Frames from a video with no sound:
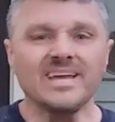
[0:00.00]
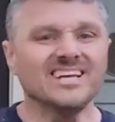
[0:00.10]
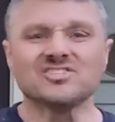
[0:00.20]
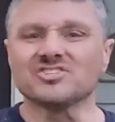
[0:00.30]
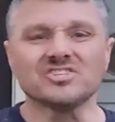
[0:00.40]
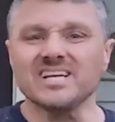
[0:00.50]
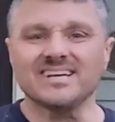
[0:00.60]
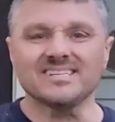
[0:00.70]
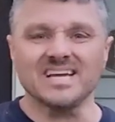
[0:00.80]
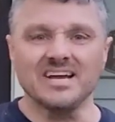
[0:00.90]
it's just
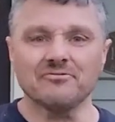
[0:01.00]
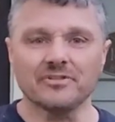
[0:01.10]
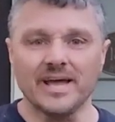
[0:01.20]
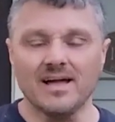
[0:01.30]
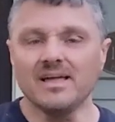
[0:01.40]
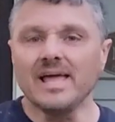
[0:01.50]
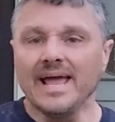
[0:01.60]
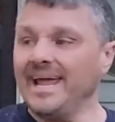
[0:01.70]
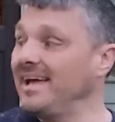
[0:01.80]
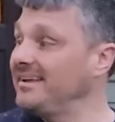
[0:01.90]
not designed for that.
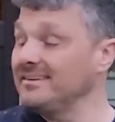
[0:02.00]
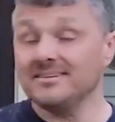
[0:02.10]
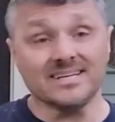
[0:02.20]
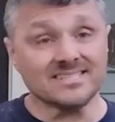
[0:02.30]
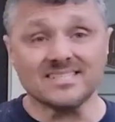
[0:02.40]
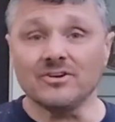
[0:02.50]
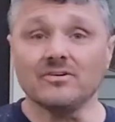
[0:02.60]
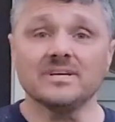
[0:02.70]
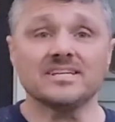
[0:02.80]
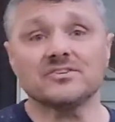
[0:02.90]
And it's, you
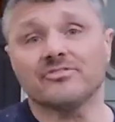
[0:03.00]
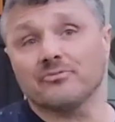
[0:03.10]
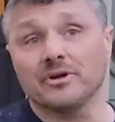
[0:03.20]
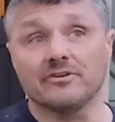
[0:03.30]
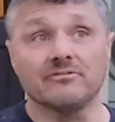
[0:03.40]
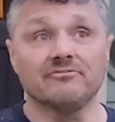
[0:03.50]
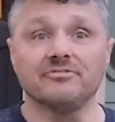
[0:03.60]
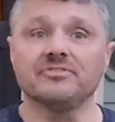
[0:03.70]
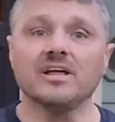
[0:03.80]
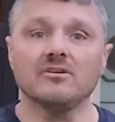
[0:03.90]
know, it's a
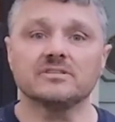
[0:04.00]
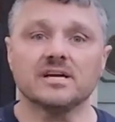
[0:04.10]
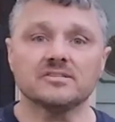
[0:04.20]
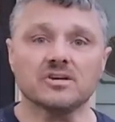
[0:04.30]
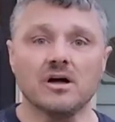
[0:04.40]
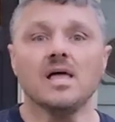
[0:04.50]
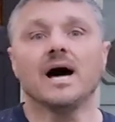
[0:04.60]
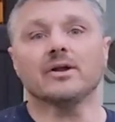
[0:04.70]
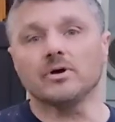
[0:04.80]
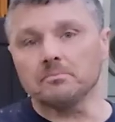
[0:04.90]
$350 tile saw.
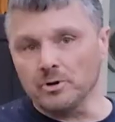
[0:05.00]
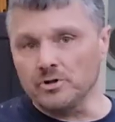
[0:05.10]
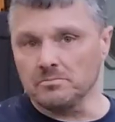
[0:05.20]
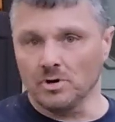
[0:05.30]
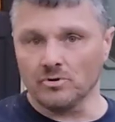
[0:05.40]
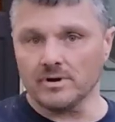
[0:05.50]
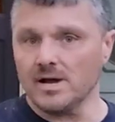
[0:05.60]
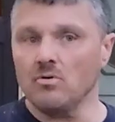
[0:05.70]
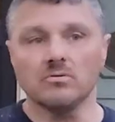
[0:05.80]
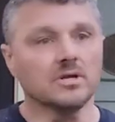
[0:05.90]
I don't want to burn the motor
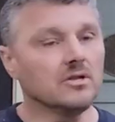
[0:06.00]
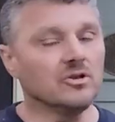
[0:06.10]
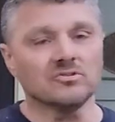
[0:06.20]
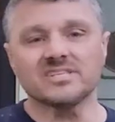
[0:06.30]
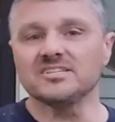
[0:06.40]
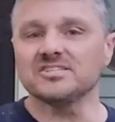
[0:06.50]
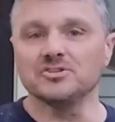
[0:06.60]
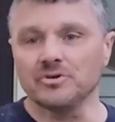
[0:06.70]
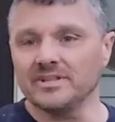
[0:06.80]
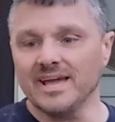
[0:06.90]
out. No sense in
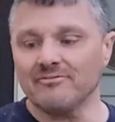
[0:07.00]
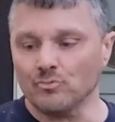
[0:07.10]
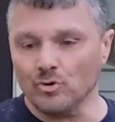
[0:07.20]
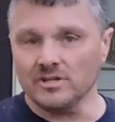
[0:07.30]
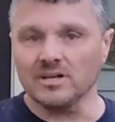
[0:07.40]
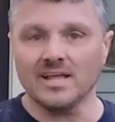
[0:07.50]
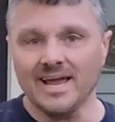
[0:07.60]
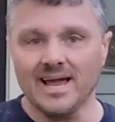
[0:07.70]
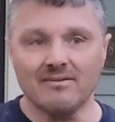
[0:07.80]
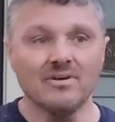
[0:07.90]
doing that for what little I
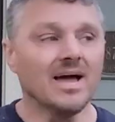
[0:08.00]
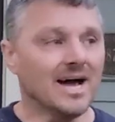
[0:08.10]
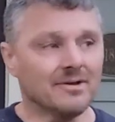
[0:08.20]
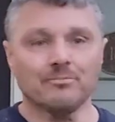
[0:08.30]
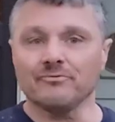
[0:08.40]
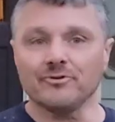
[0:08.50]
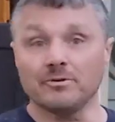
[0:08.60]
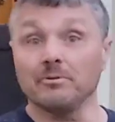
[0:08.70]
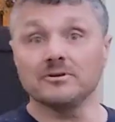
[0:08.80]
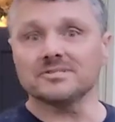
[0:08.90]
have. I'd prefer
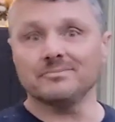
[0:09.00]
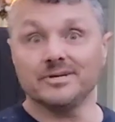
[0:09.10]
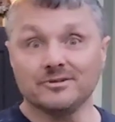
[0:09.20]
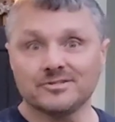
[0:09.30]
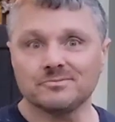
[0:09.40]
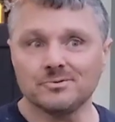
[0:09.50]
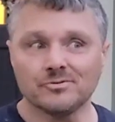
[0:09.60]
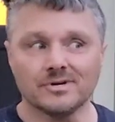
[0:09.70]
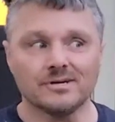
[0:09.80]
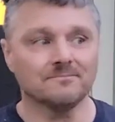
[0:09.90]
to burn somebody else's
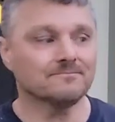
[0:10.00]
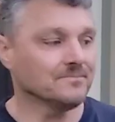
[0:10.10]
motor out.